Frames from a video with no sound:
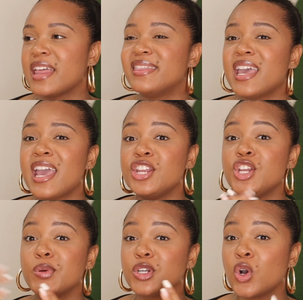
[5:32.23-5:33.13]
Then
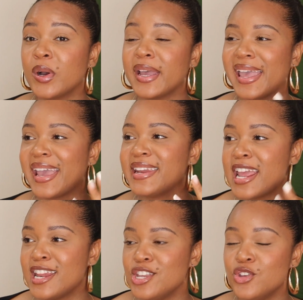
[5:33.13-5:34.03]
you would go ahead
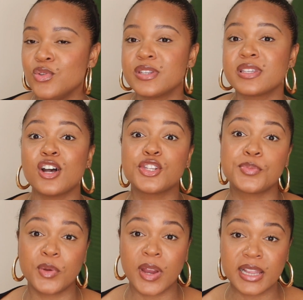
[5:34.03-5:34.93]
and use a
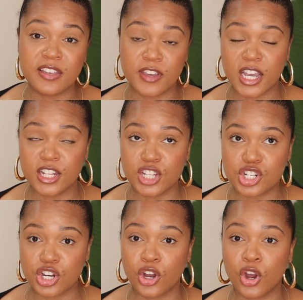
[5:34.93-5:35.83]
spray leave-in
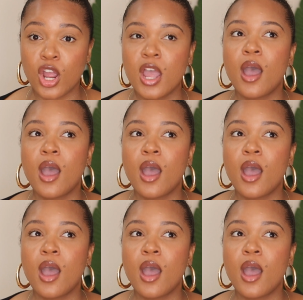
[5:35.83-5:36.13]
conditioner.